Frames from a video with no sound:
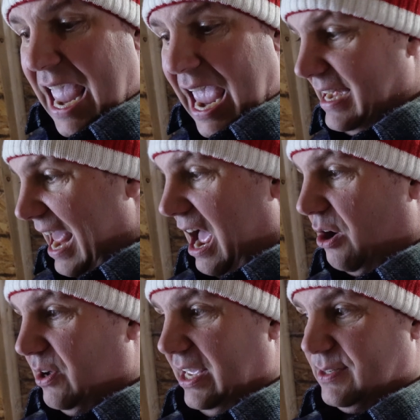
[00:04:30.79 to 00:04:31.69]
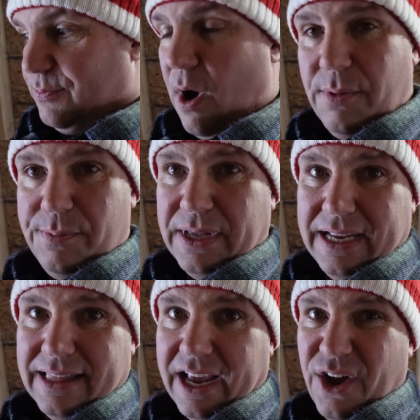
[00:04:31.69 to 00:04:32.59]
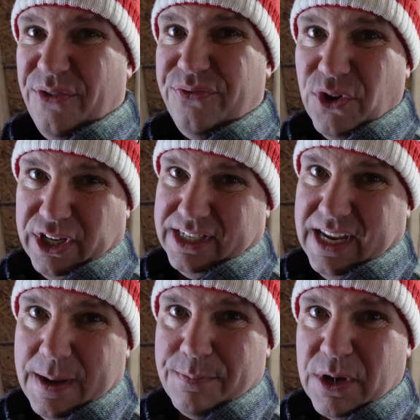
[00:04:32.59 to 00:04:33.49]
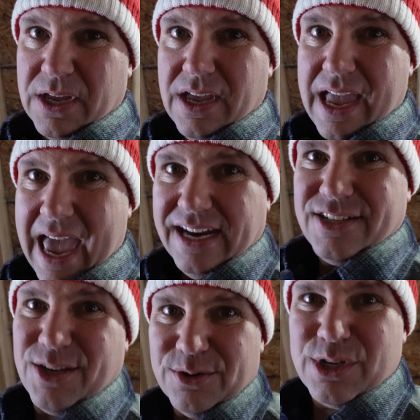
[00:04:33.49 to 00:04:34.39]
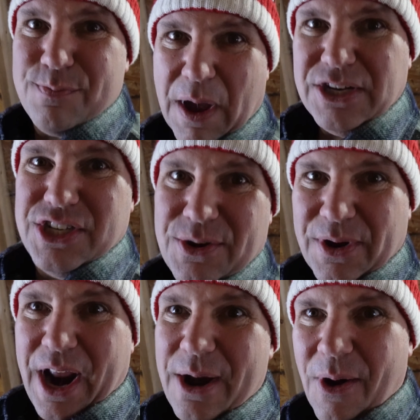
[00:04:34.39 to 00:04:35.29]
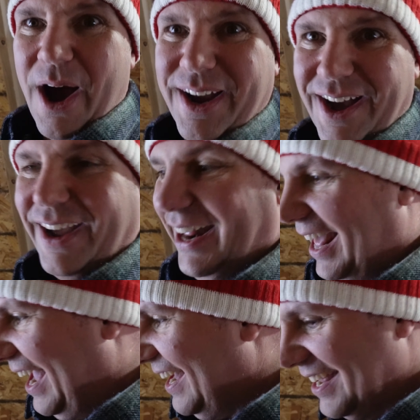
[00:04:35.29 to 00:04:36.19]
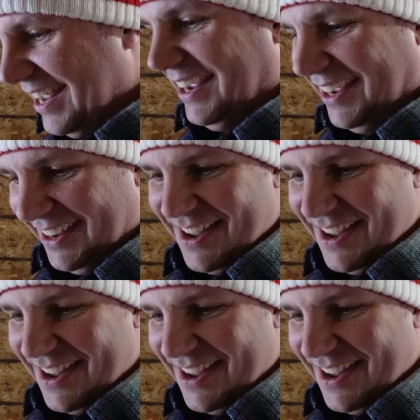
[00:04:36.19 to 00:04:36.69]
And now it's probably like a foot deep, and it's so spongy when I walk on it, eh?